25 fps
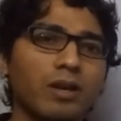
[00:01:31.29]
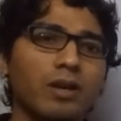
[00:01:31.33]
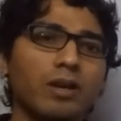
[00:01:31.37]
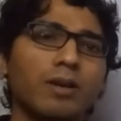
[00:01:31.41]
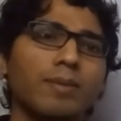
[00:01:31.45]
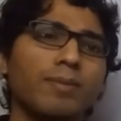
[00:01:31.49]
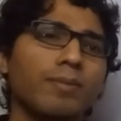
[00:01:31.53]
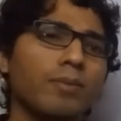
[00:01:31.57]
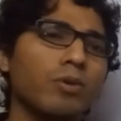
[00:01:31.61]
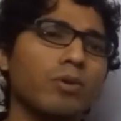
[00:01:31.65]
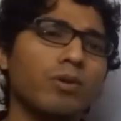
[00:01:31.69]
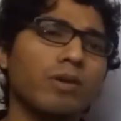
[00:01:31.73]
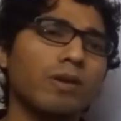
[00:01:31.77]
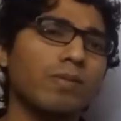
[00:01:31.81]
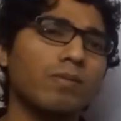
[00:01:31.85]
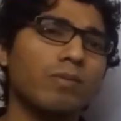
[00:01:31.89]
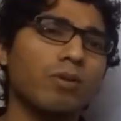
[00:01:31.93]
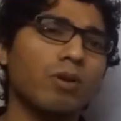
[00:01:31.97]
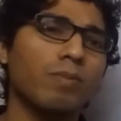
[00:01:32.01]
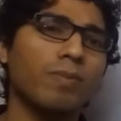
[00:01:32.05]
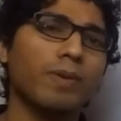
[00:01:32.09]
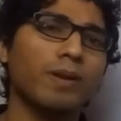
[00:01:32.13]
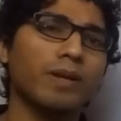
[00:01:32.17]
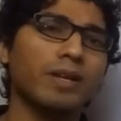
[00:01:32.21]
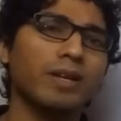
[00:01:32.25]
Immovable
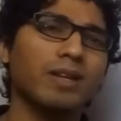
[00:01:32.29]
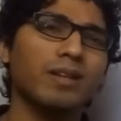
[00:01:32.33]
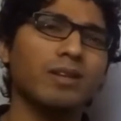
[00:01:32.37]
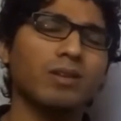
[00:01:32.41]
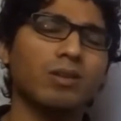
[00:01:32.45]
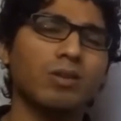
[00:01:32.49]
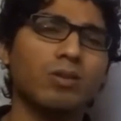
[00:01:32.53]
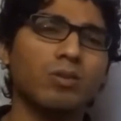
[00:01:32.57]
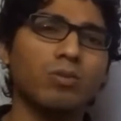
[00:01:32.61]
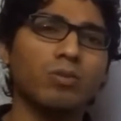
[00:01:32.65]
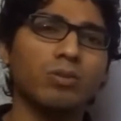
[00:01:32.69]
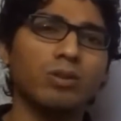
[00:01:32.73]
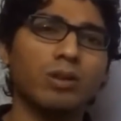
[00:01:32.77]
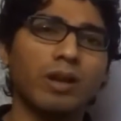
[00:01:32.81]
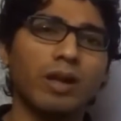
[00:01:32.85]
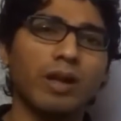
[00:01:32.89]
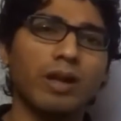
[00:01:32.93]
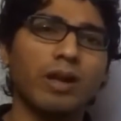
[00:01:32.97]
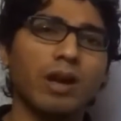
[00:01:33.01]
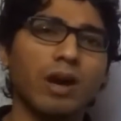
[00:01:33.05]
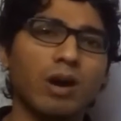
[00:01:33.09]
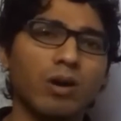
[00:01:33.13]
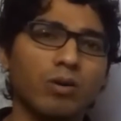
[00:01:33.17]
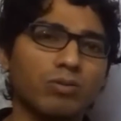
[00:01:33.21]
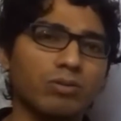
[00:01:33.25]
property include
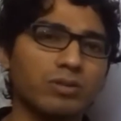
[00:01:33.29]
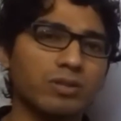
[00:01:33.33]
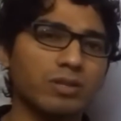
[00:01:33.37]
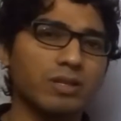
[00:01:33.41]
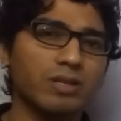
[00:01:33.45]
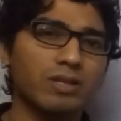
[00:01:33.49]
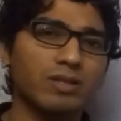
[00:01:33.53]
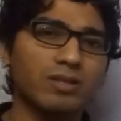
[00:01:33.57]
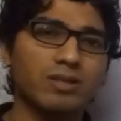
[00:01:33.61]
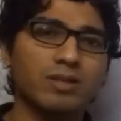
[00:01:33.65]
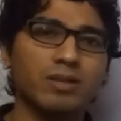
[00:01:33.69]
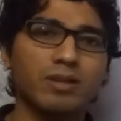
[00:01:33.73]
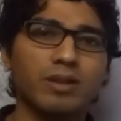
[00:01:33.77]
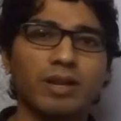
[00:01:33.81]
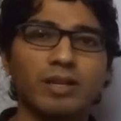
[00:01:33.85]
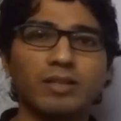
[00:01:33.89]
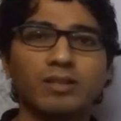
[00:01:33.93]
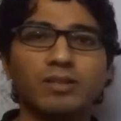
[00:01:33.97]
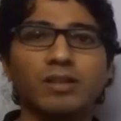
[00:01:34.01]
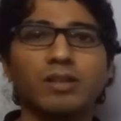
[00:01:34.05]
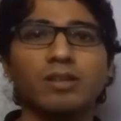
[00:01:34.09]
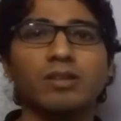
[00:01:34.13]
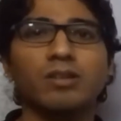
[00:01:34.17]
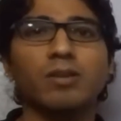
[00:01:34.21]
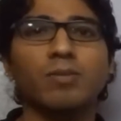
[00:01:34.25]
like houses,
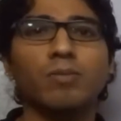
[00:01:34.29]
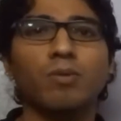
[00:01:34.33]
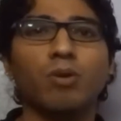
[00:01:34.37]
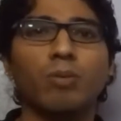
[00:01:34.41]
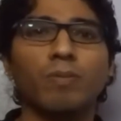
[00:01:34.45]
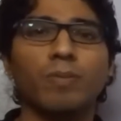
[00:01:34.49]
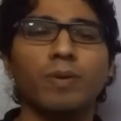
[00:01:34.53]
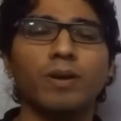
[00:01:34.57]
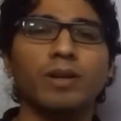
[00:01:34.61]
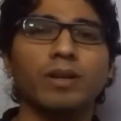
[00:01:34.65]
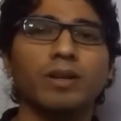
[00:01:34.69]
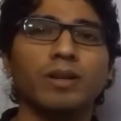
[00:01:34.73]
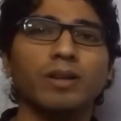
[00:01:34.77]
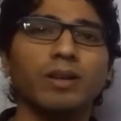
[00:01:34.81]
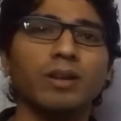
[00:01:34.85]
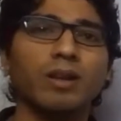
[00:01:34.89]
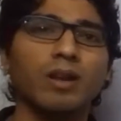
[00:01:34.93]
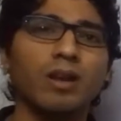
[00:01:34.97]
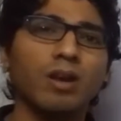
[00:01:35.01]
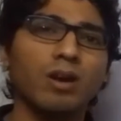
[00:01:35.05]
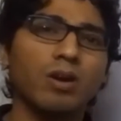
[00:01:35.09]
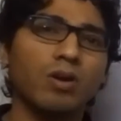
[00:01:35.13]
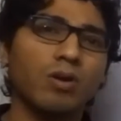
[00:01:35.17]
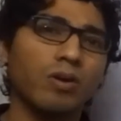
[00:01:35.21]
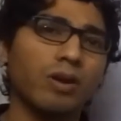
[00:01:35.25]
residential property
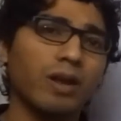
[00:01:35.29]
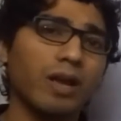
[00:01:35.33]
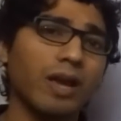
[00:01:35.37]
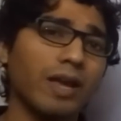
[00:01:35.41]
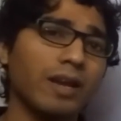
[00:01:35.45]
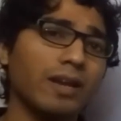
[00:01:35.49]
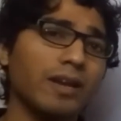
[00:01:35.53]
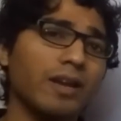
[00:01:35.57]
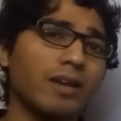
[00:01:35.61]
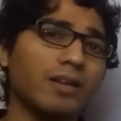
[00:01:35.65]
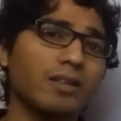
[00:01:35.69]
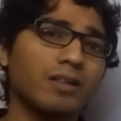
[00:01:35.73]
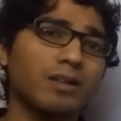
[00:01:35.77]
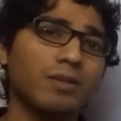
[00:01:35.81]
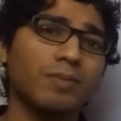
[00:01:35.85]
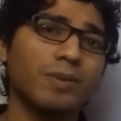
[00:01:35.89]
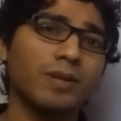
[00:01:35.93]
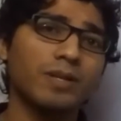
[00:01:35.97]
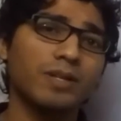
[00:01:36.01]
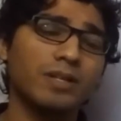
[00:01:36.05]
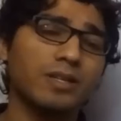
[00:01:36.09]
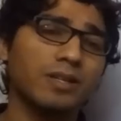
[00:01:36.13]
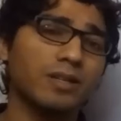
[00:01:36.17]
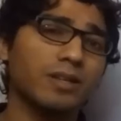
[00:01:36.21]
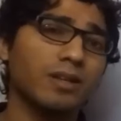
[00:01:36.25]
or any other
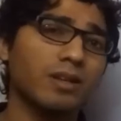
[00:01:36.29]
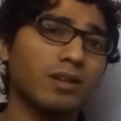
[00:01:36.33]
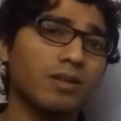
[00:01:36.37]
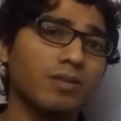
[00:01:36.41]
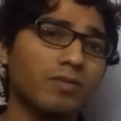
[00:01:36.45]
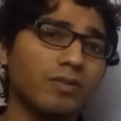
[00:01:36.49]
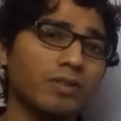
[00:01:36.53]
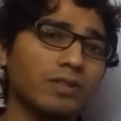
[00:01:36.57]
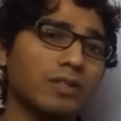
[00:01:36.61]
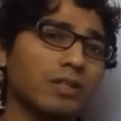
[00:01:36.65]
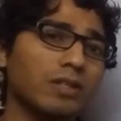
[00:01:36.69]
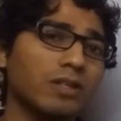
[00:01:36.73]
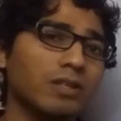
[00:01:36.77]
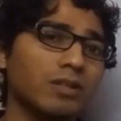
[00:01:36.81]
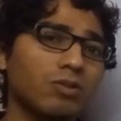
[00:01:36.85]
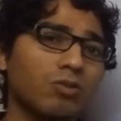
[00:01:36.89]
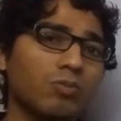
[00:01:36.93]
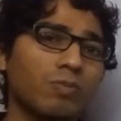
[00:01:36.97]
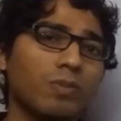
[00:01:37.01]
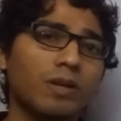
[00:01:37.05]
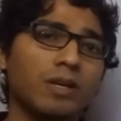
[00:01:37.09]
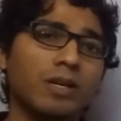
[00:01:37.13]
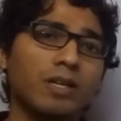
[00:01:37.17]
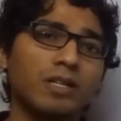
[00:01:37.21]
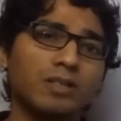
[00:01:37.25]
material which need
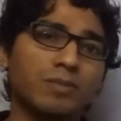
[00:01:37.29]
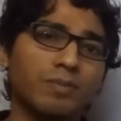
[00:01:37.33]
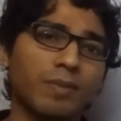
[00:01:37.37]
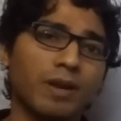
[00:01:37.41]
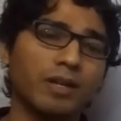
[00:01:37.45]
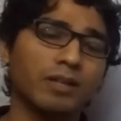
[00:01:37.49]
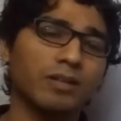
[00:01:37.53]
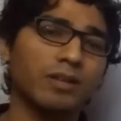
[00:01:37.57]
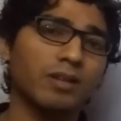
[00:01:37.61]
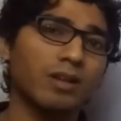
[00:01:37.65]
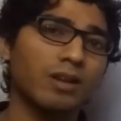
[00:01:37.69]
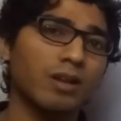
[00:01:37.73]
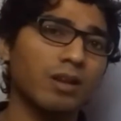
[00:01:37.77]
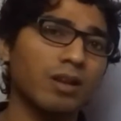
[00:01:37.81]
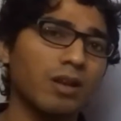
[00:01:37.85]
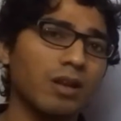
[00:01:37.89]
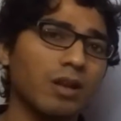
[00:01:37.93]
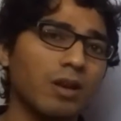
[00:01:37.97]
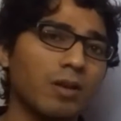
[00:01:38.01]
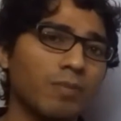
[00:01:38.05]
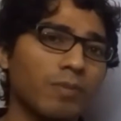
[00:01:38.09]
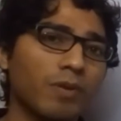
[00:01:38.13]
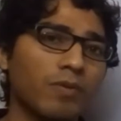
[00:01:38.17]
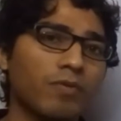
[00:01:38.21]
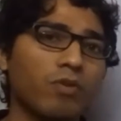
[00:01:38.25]
to be dismantled
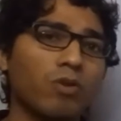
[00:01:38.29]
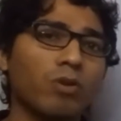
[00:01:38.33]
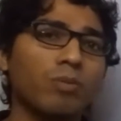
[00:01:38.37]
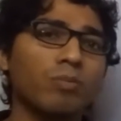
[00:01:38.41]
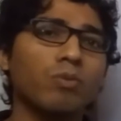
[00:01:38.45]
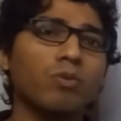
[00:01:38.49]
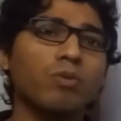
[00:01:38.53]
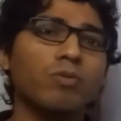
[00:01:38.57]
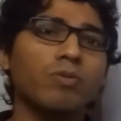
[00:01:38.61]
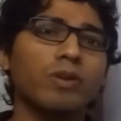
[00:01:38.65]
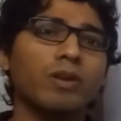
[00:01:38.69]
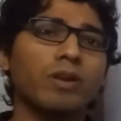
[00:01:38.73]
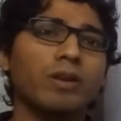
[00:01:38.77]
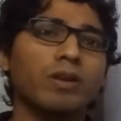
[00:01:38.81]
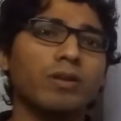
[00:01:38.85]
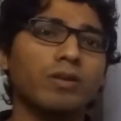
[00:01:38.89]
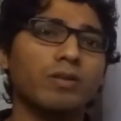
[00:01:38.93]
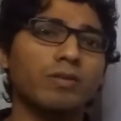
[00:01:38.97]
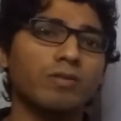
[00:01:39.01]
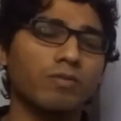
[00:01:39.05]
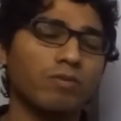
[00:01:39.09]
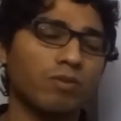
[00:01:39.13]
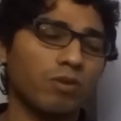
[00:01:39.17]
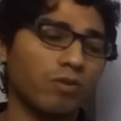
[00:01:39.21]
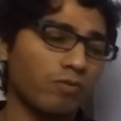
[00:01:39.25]
before moving
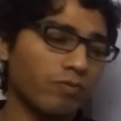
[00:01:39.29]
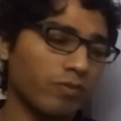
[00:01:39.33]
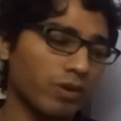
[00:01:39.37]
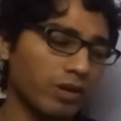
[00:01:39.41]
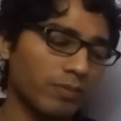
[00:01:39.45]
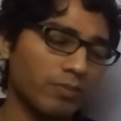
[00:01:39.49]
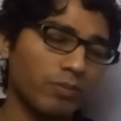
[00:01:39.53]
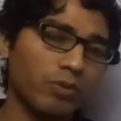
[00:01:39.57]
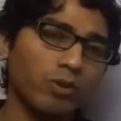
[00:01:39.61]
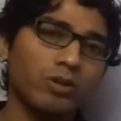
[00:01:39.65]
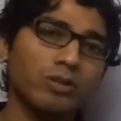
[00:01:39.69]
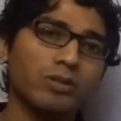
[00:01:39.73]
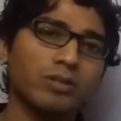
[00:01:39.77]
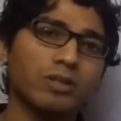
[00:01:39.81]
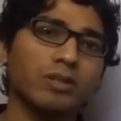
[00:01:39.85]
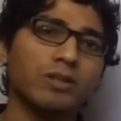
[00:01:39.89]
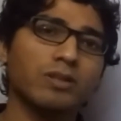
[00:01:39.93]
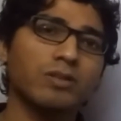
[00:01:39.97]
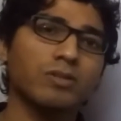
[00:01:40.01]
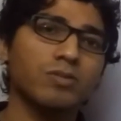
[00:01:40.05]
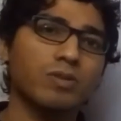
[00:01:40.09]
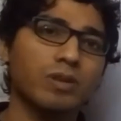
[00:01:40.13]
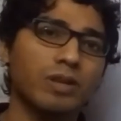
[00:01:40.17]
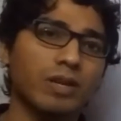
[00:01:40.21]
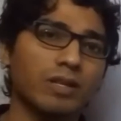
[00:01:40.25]
from one
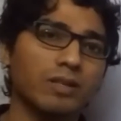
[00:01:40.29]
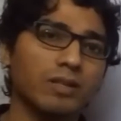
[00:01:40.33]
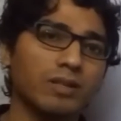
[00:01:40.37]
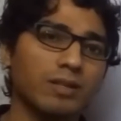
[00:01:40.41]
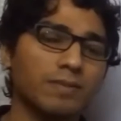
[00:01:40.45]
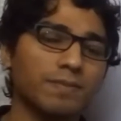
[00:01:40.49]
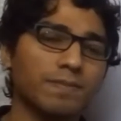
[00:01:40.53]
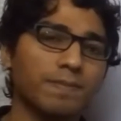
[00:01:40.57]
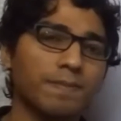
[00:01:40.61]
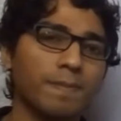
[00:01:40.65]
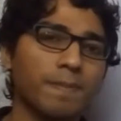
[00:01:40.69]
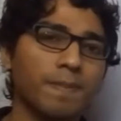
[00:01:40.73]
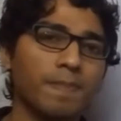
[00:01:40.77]
position to another.